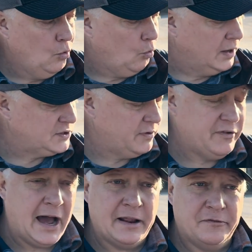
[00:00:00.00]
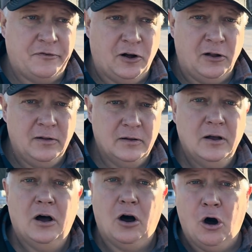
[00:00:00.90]
Once we've got it full,
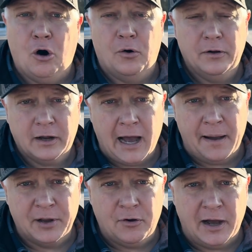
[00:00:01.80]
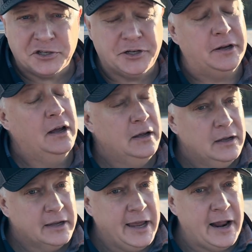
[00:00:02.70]
oh, common question.
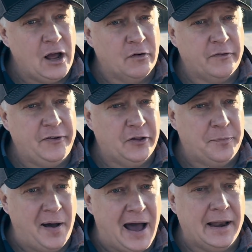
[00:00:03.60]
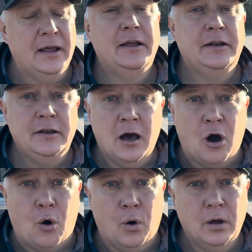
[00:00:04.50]
Can I overfill the pot?
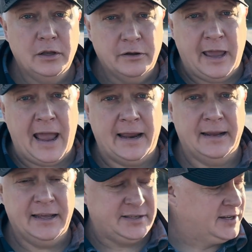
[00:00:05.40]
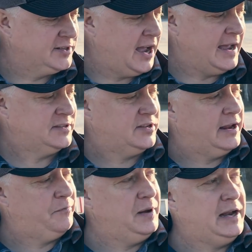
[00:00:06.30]
No, you can't. It's designed so
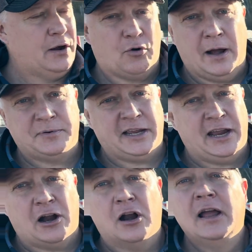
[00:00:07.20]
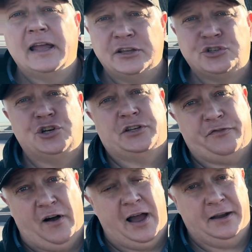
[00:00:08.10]
that if media were up to here, it's just
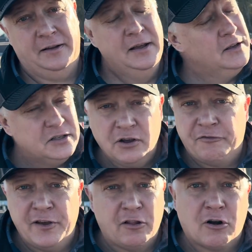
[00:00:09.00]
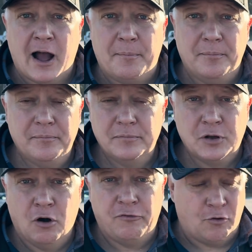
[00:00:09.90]
fine. So fill her up.
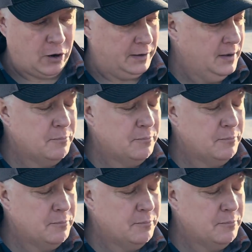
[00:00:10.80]
Go for it.